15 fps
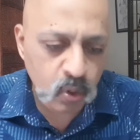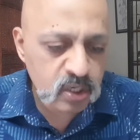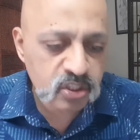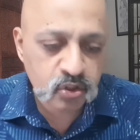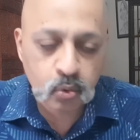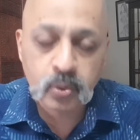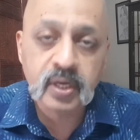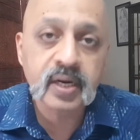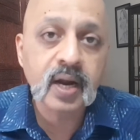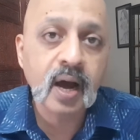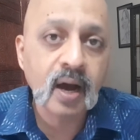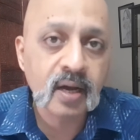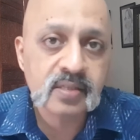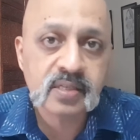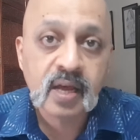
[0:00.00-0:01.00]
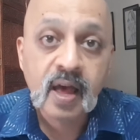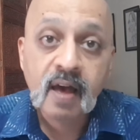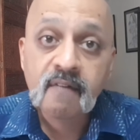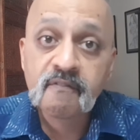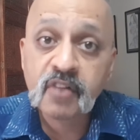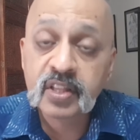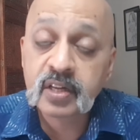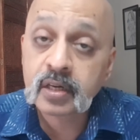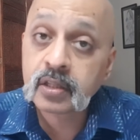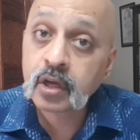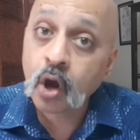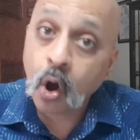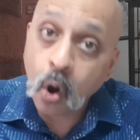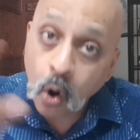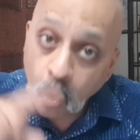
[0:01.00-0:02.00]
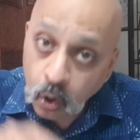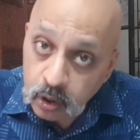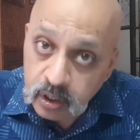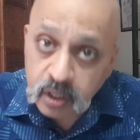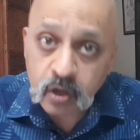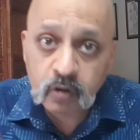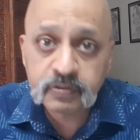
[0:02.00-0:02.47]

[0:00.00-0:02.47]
One student asked whether the order